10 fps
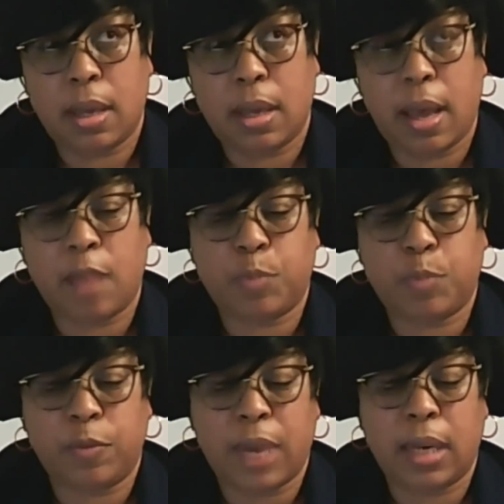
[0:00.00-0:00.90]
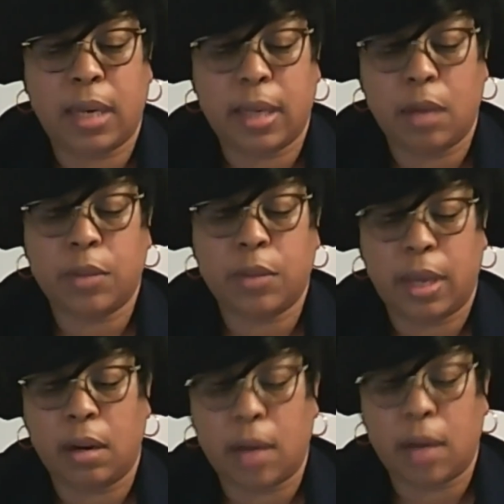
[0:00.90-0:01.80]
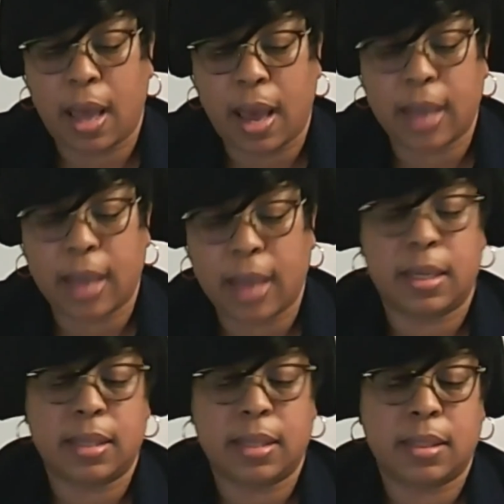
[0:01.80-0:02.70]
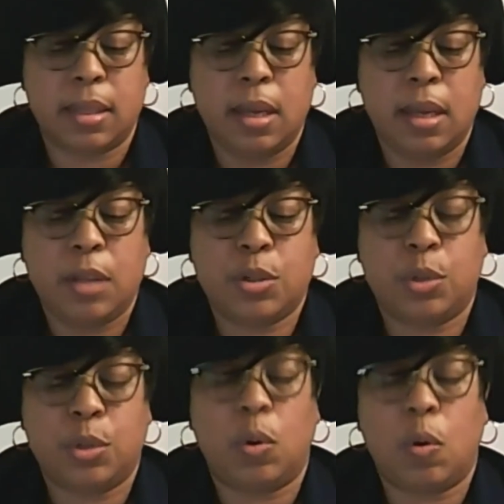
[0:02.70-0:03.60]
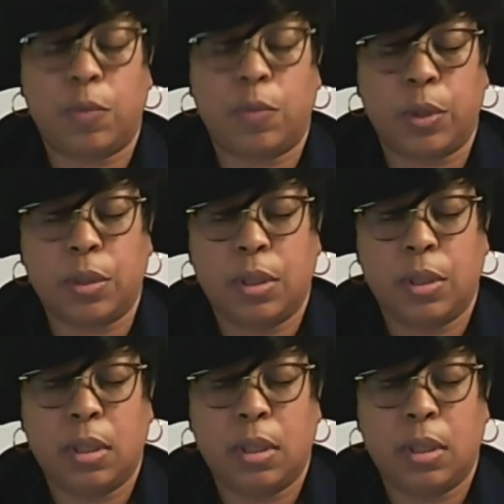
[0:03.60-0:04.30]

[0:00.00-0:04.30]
have provided healthcare access to over